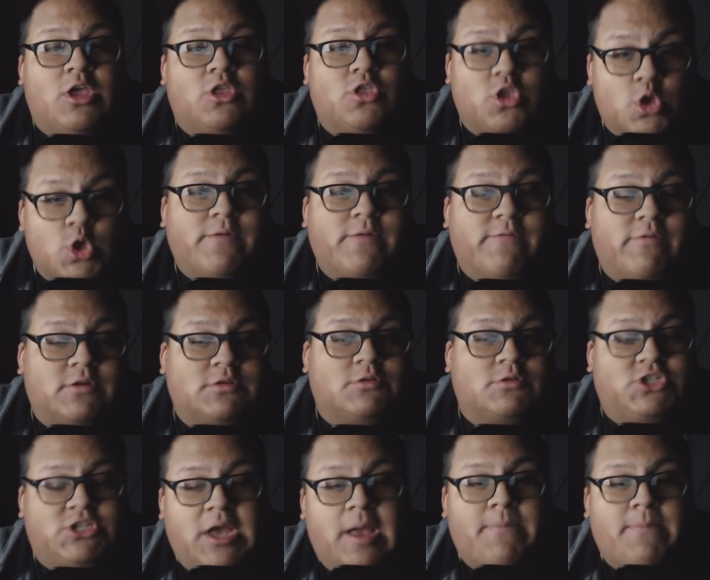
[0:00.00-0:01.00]
the
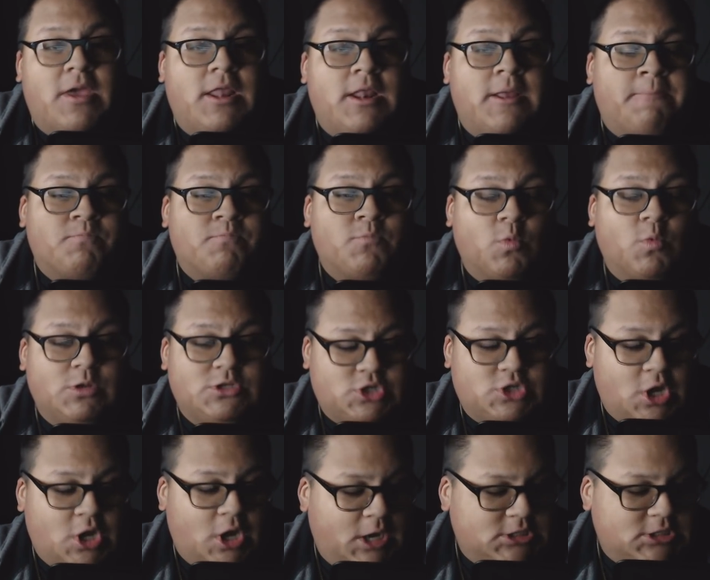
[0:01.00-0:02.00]
Universal Champion,
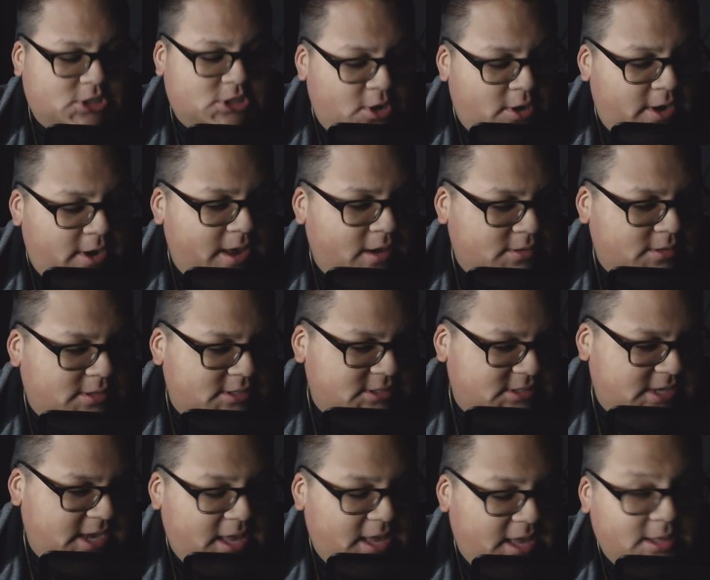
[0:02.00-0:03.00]
which caused Kurt Angle to
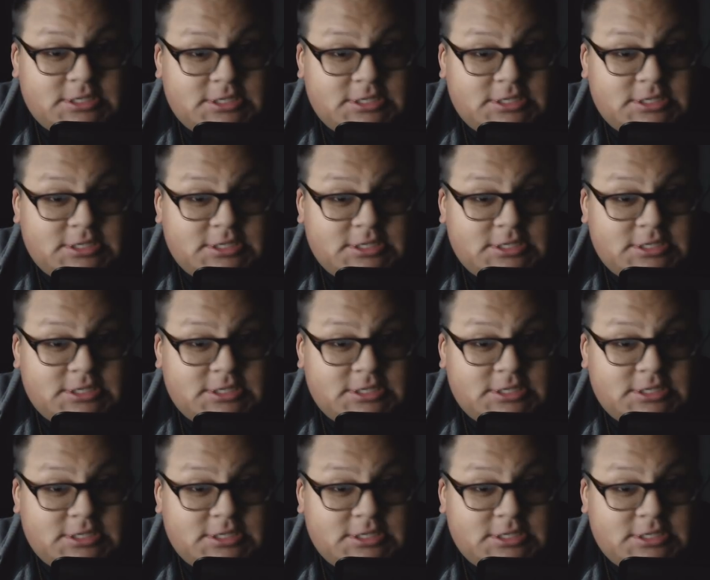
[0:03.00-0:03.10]
say, hey,